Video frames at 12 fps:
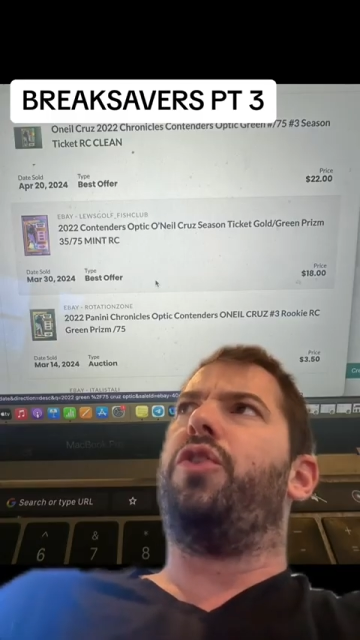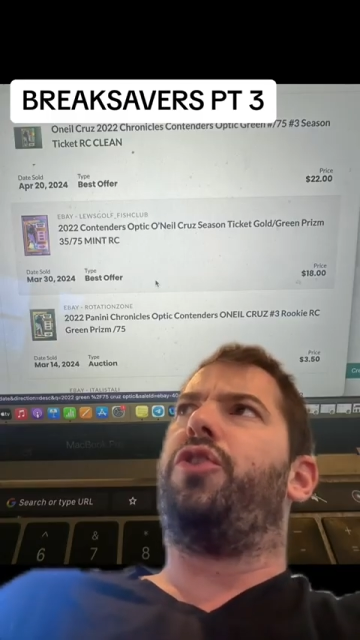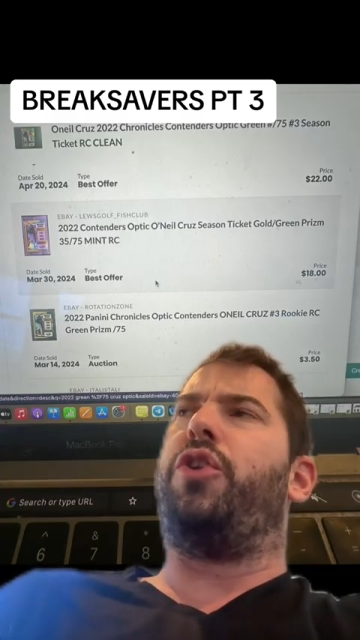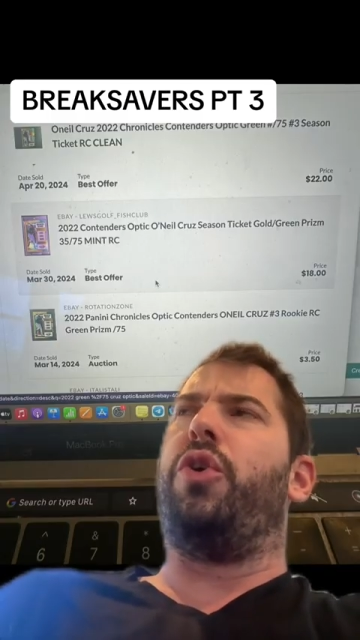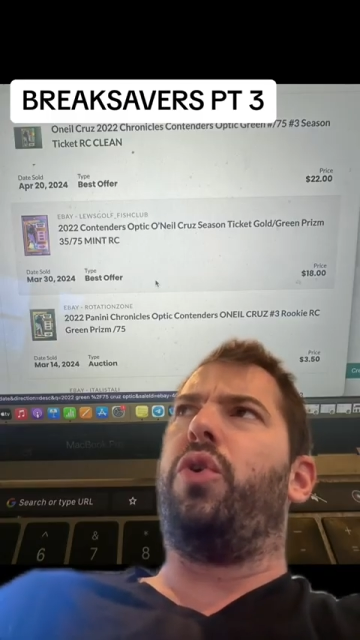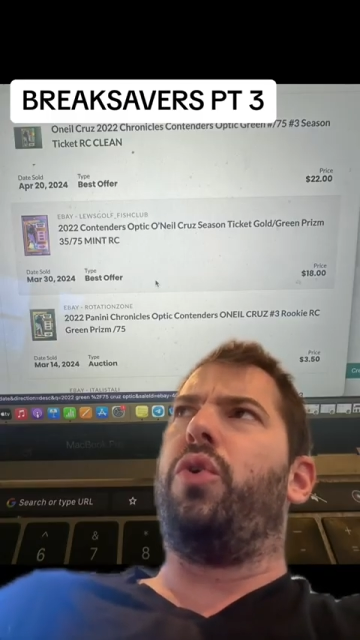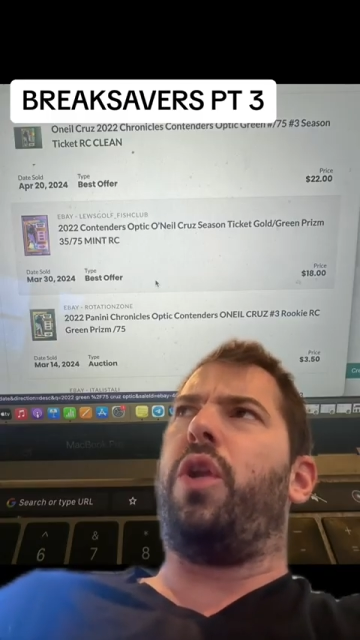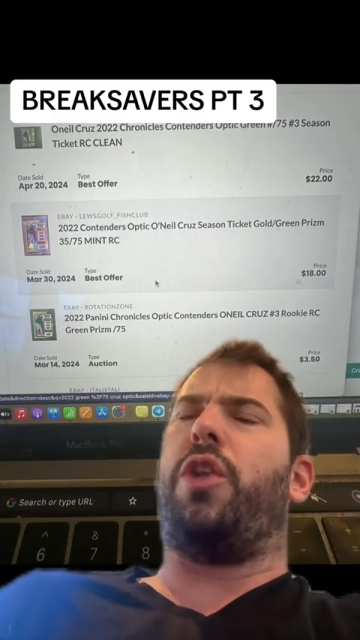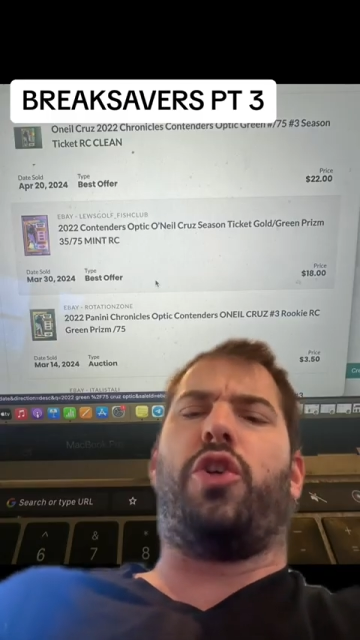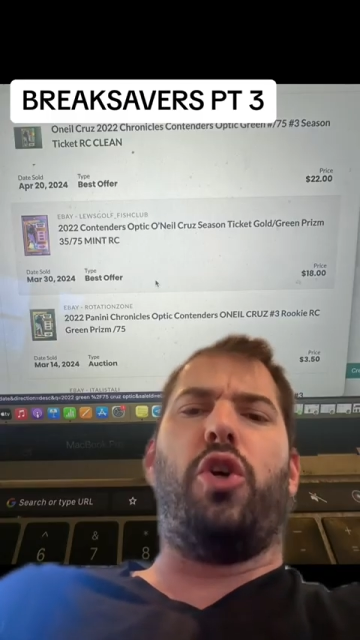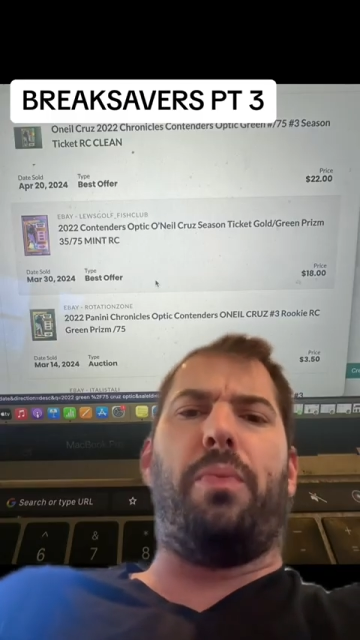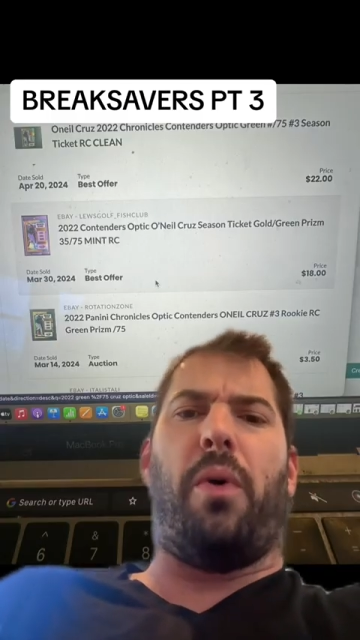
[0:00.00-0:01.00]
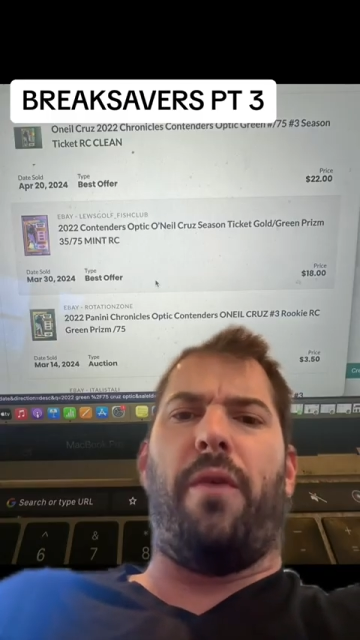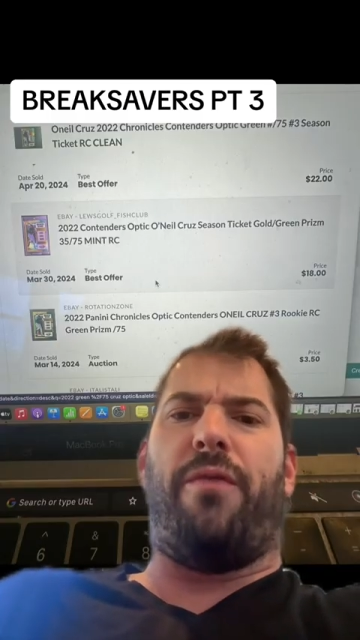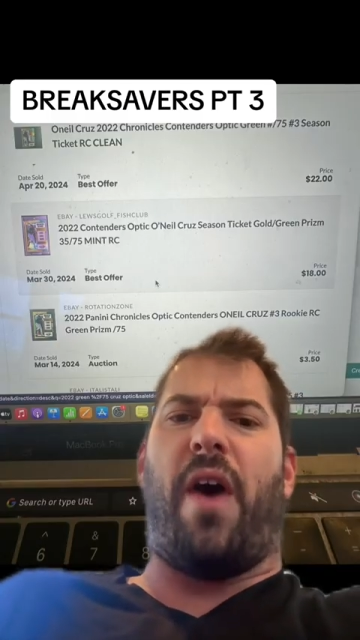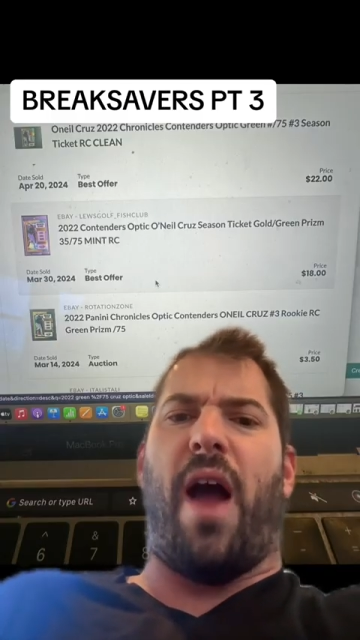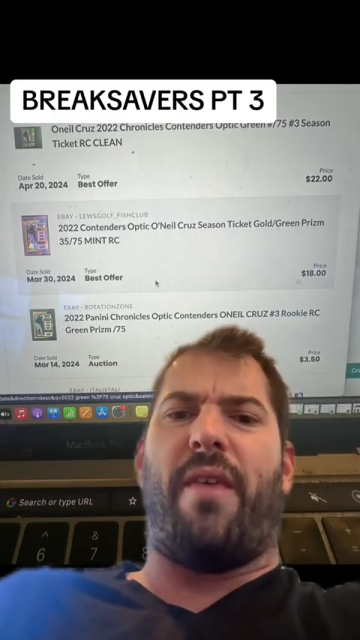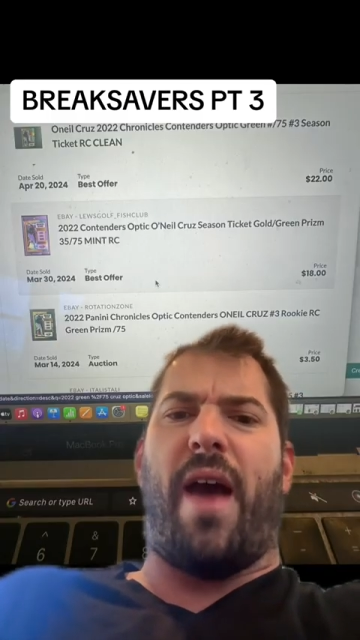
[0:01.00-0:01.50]
2 to
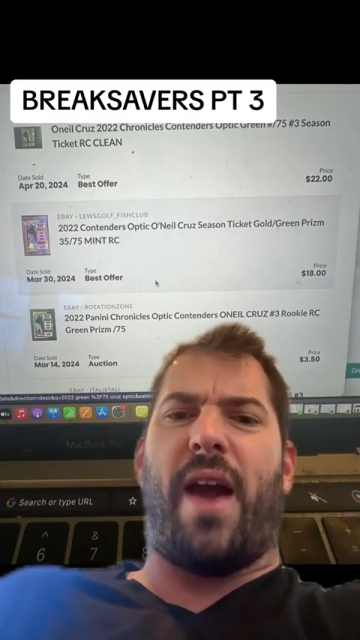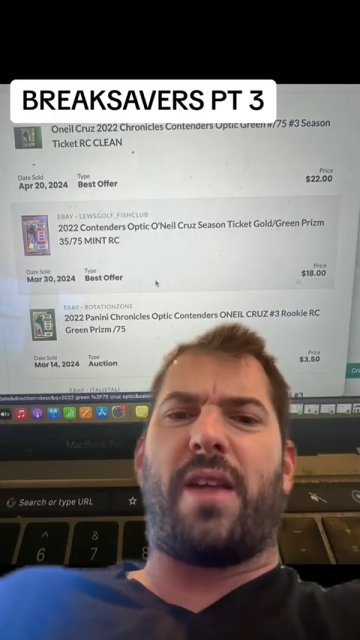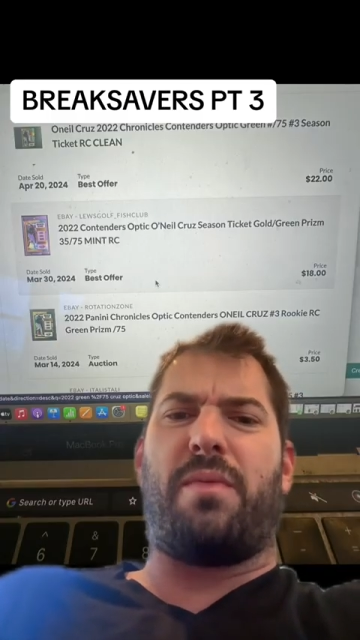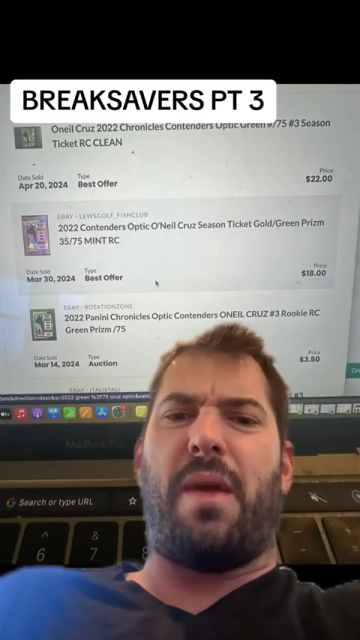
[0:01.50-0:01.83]
2.5x,